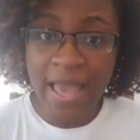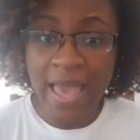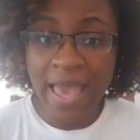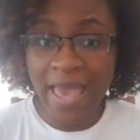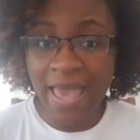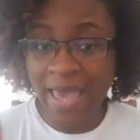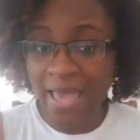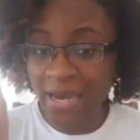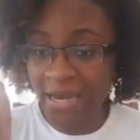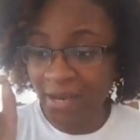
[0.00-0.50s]

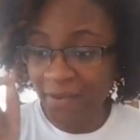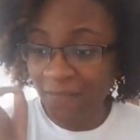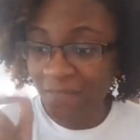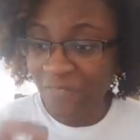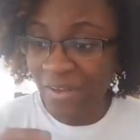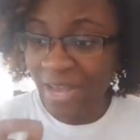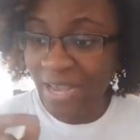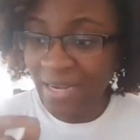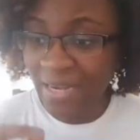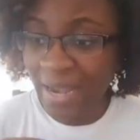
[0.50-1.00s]
and
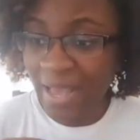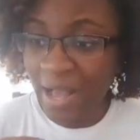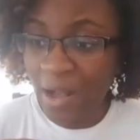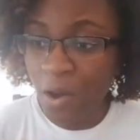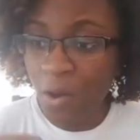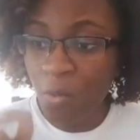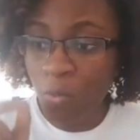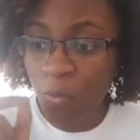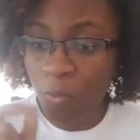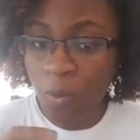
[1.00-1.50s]
find
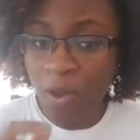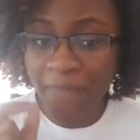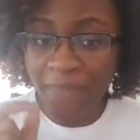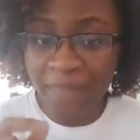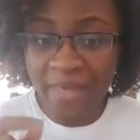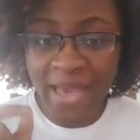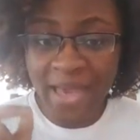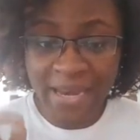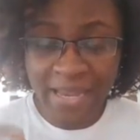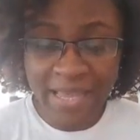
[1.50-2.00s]
out what
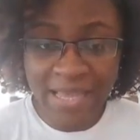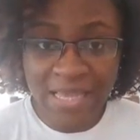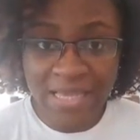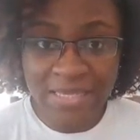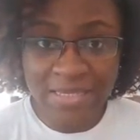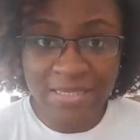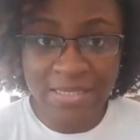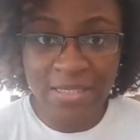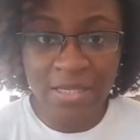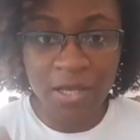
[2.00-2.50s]
that
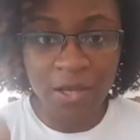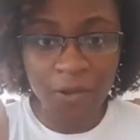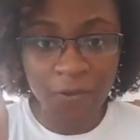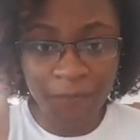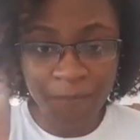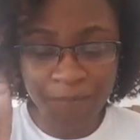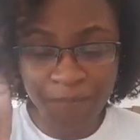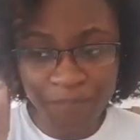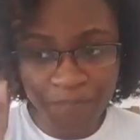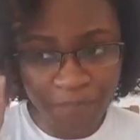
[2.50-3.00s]
is
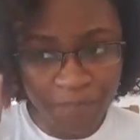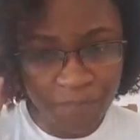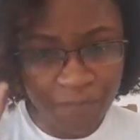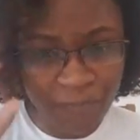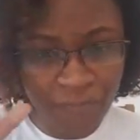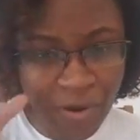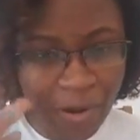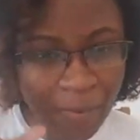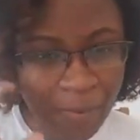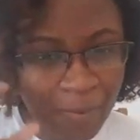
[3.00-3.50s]

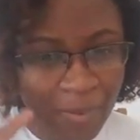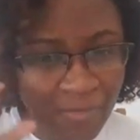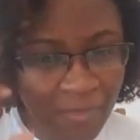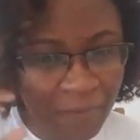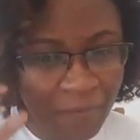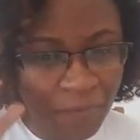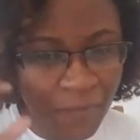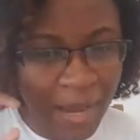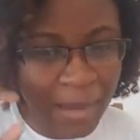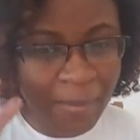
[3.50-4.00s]
from the
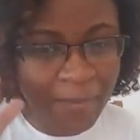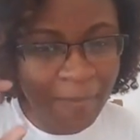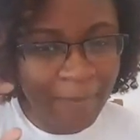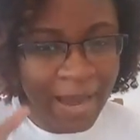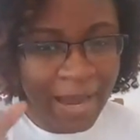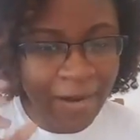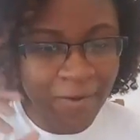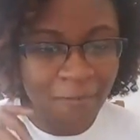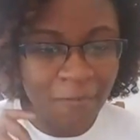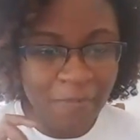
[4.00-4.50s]
frame of
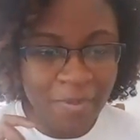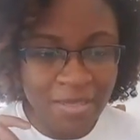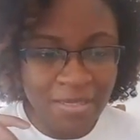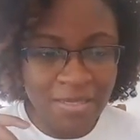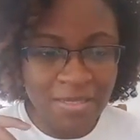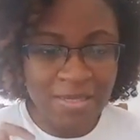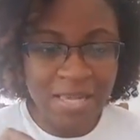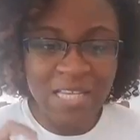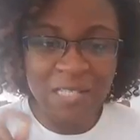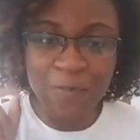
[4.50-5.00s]
mind of
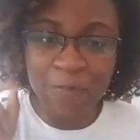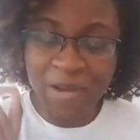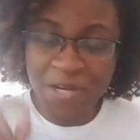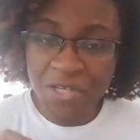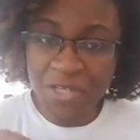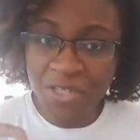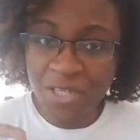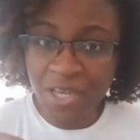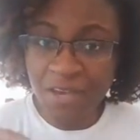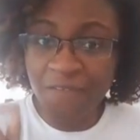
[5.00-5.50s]
business.
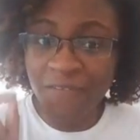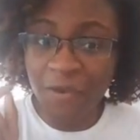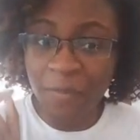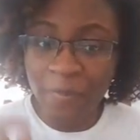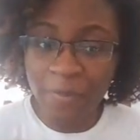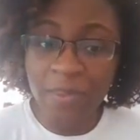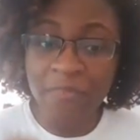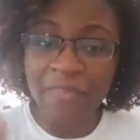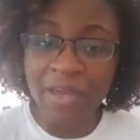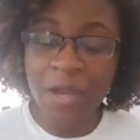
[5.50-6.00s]
Especially if you're,
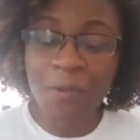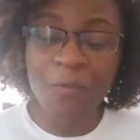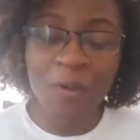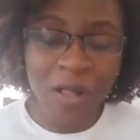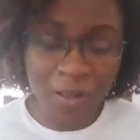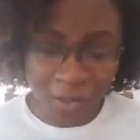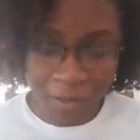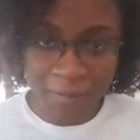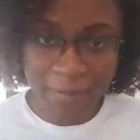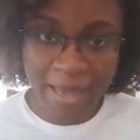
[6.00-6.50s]

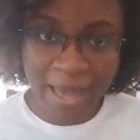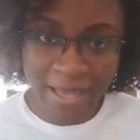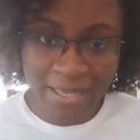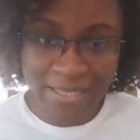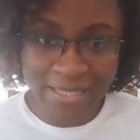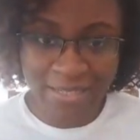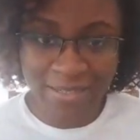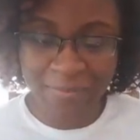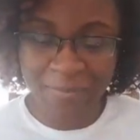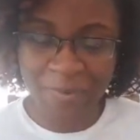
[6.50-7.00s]
welcome back,
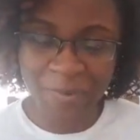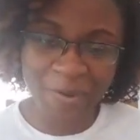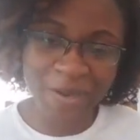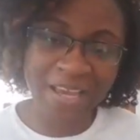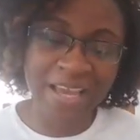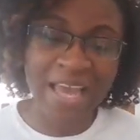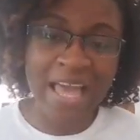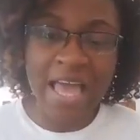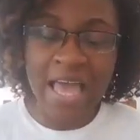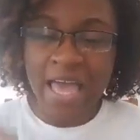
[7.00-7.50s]
Tina
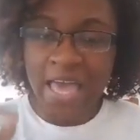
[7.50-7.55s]
Marie.